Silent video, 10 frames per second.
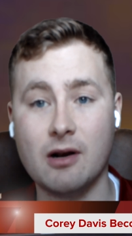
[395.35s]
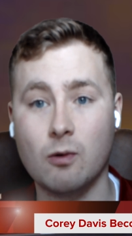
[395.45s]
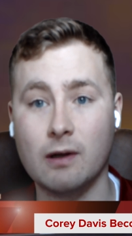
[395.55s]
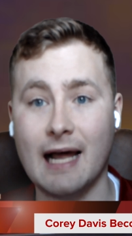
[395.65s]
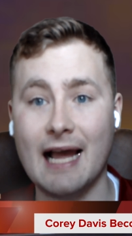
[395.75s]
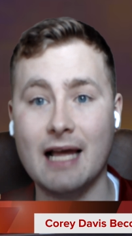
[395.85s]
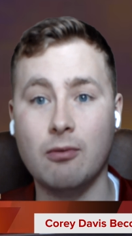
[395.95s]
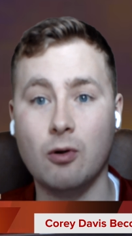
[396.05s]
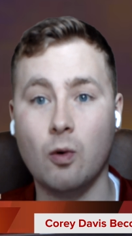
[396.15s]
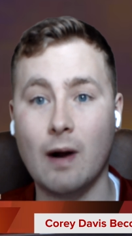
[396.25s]
a
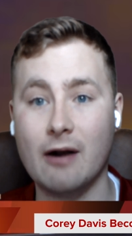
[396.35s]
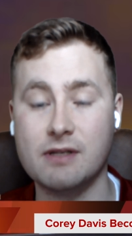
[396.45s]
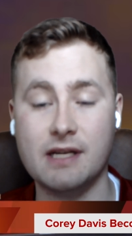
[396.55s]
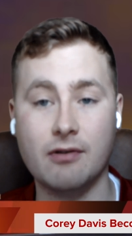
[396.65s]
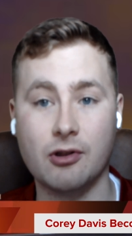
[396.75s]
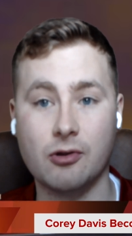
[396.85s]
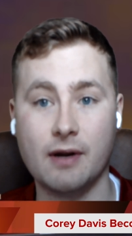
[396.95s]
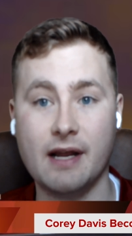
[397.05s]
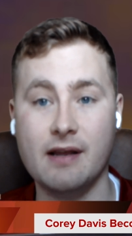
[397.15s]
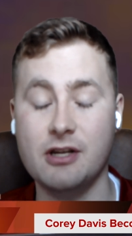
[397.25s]
reliable wide receiver
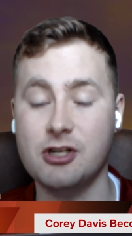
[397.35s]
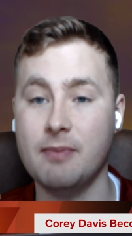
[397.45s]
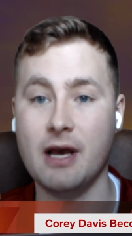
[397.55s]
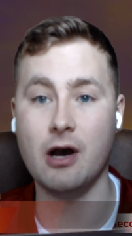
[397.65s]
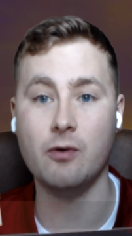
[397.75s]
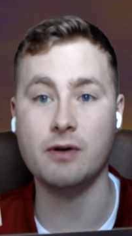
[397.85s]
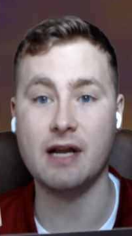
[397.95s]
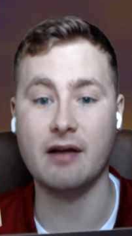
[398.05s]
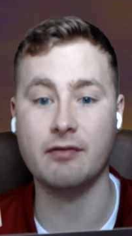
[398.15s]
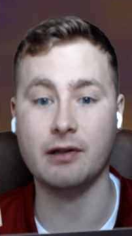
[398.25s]
3. He should be owned in
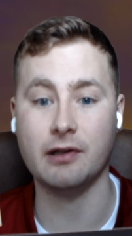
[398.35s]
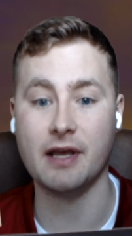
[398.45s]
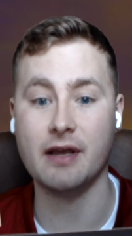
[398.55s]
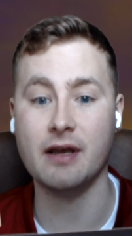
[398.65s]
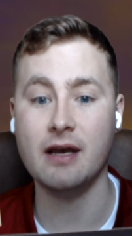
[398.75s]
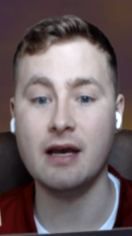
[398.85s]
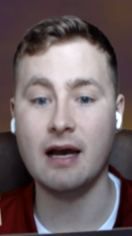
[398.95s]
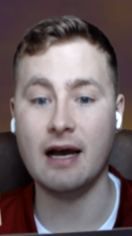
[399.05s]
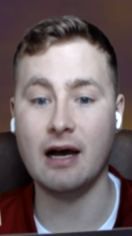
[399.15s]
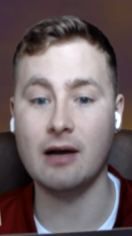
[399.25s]
every league.
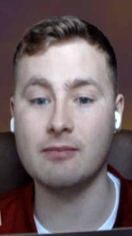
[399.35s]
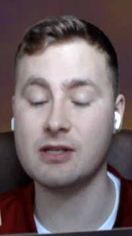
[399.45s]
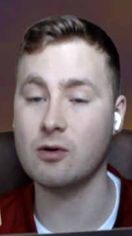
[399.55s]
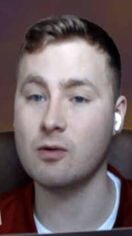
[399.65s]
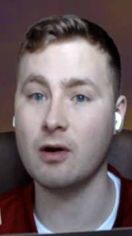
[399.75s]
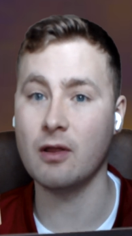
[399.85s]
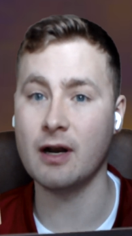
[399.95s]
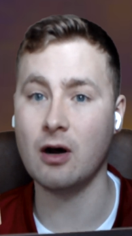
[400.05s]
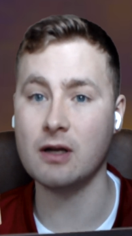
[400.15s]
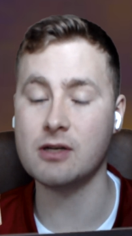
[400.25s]
So
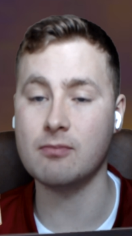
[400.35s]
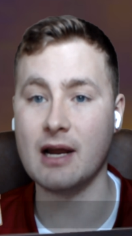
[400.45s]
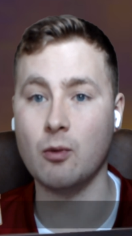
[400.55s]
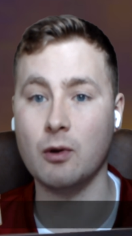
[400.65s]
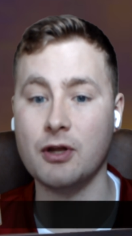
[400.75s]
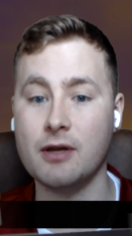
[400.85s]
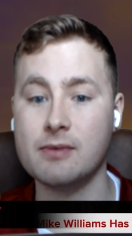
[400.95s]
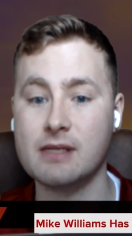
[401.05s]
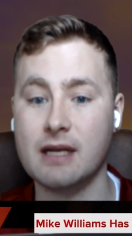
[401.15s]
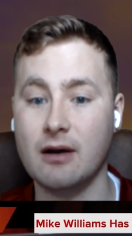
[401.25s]
then also Mike
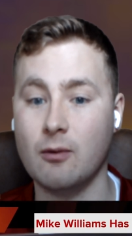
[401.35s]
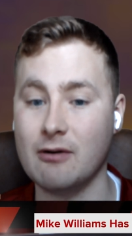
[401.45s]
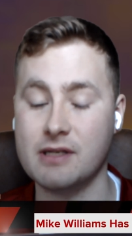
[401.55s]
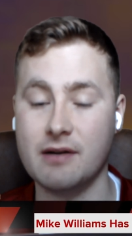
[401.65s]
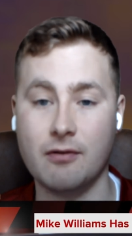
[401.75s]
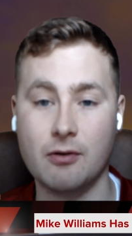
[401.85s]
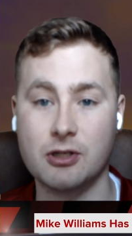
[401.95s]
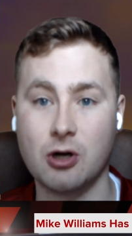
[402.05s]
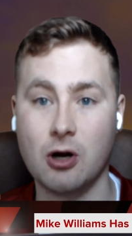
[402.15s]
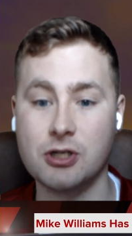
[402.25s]
Williams, wide receiver for the
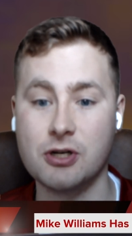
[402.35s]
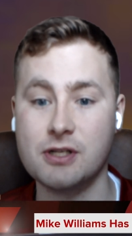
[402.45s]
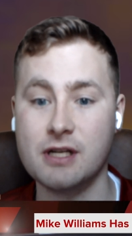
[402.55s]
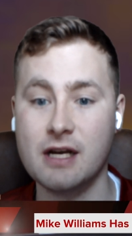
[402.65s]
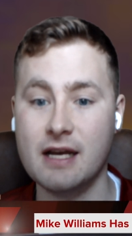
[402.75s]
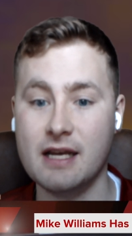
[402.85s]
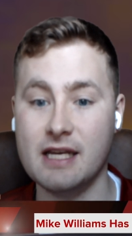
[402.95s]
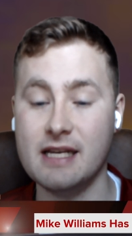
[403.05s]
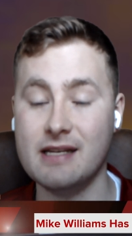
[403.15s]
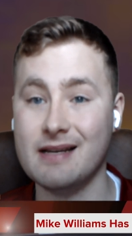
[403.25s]
Chargers.
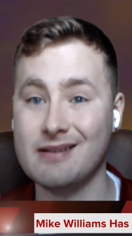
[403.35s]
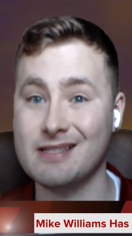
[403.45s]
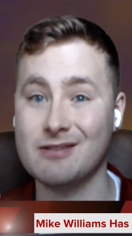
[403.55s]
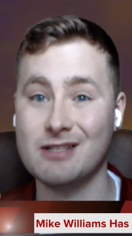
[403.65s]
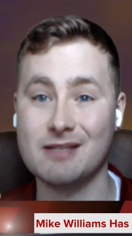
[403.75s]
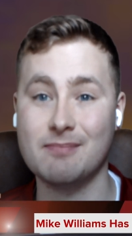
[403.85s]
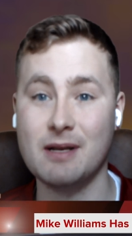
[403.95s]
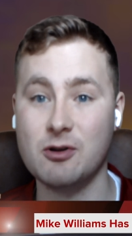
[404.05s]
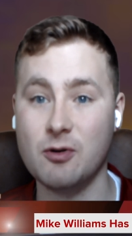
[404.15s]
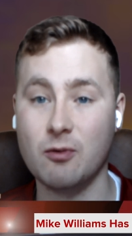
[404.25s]
He has just
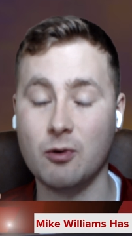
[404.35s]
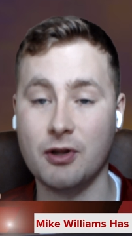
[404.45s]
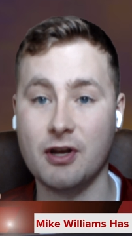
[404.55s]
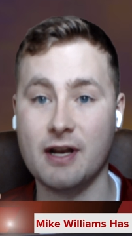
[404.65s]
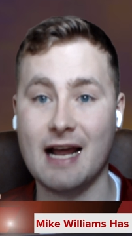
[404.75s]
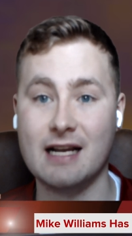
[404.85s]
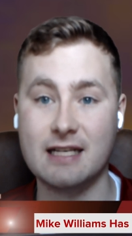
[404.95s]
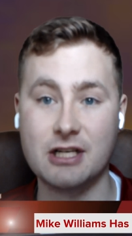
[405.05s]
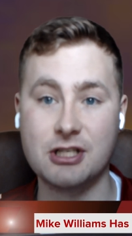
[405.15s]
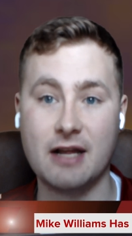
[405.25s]
been doing really good. He had a
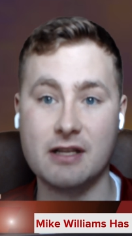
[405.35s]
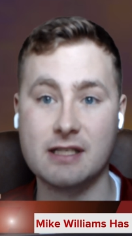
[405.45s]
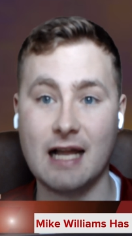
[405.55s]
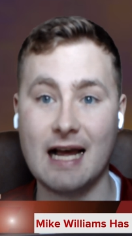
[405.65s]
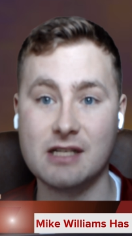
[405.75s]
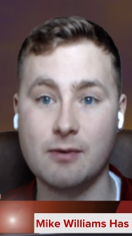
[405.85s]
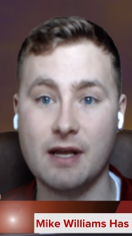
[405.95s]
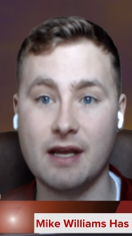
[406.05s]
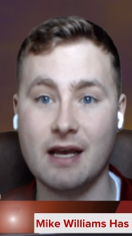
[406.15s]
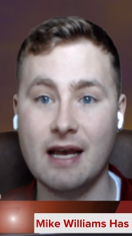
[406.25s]
touchdown this last
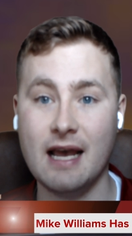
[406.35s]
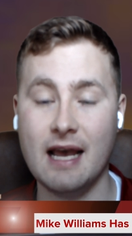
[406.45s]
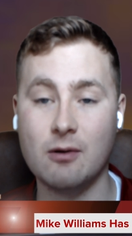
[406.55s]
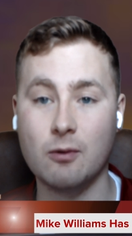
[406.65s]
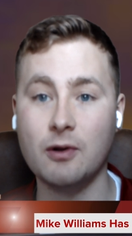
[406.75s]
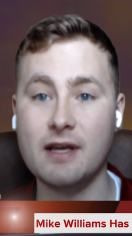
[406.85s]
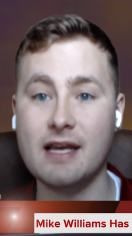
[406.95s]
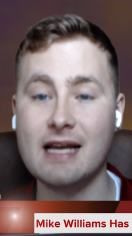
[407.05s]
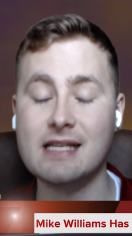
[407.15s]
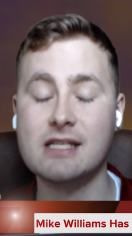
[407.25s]
week, and really he
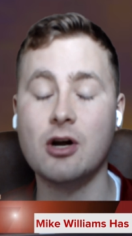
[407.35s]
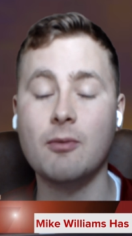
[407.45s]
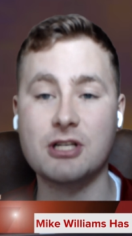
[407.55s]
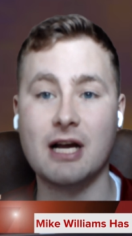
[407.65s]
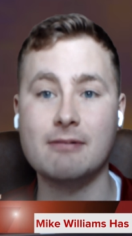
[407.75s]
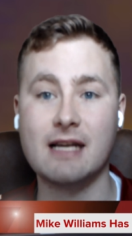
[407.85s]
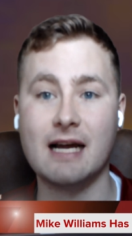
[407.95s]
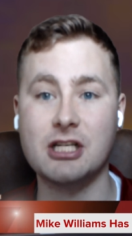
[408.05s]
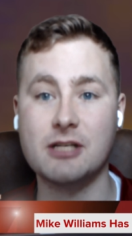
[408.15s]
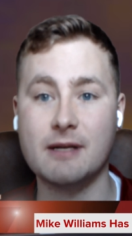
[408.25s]
has so much
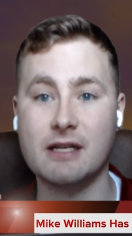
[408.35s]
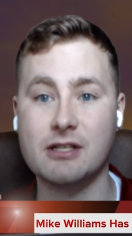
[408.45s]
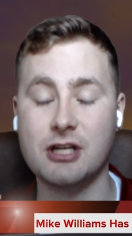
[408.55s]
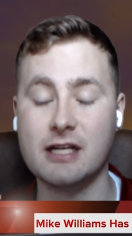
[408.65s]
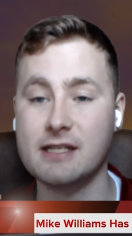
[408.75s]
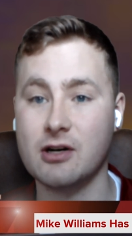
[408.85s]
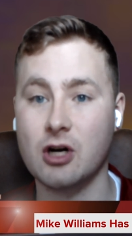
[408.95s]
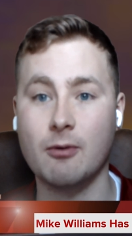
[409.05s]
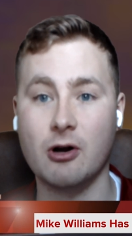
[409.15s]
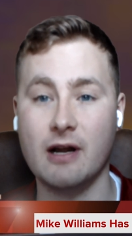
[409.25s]
upside just because Justin
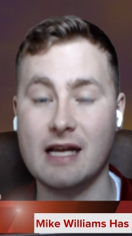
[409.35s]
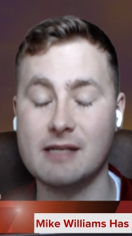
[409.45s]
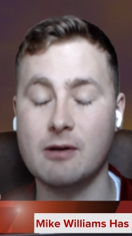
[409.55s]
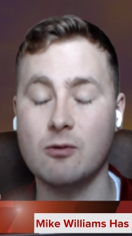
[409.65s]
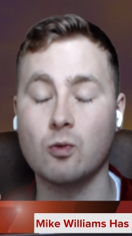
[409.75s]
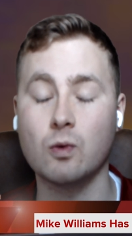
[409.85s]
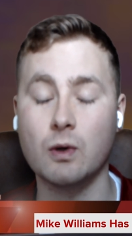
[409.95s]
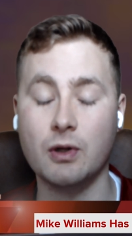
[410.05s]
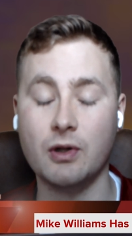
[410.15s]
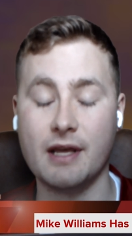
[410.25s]
Herbert has been
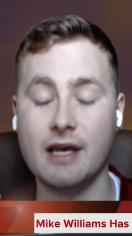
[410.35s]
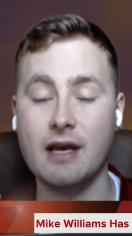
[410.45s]
really